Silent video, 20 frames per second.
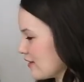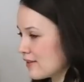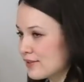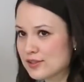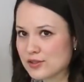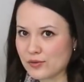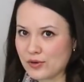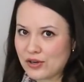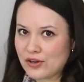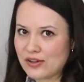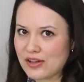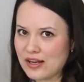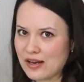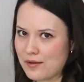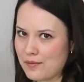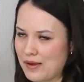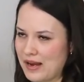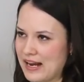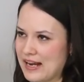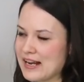this sweater that
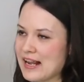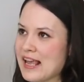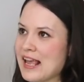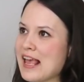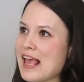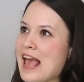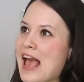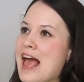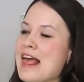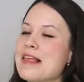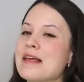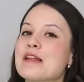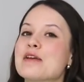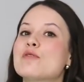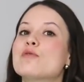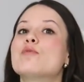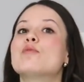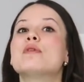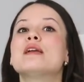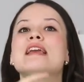I made, and then
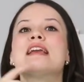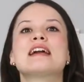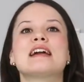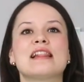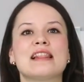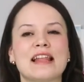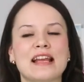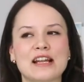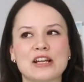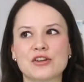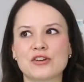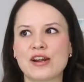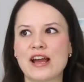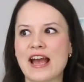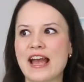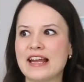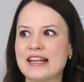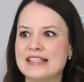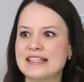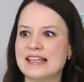a week later
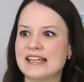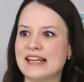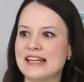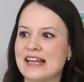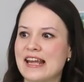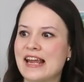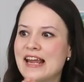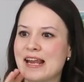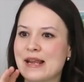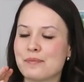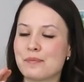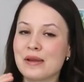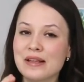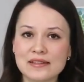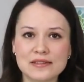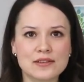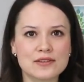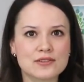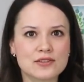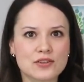I did a
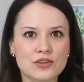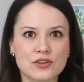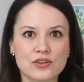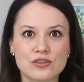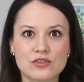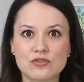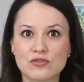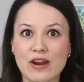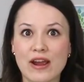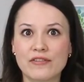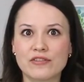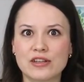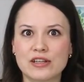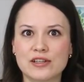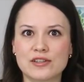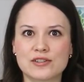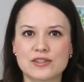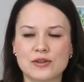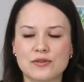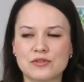pencil skirt
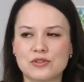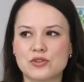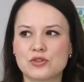drafting and sewing